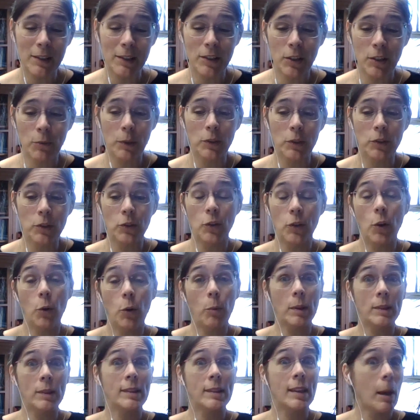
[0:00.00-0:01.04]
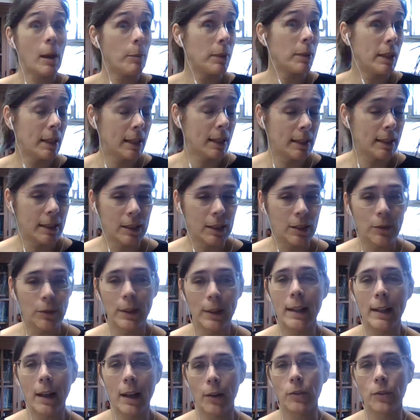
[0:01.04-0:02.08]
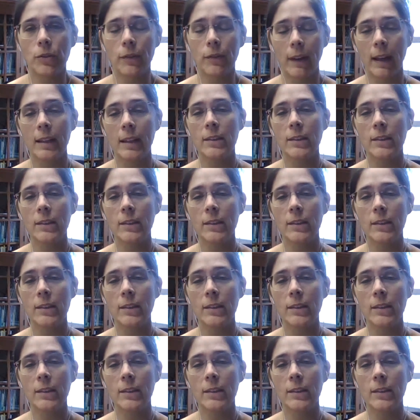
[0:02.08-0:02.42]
you want to know what's happening in the greenhouse, right?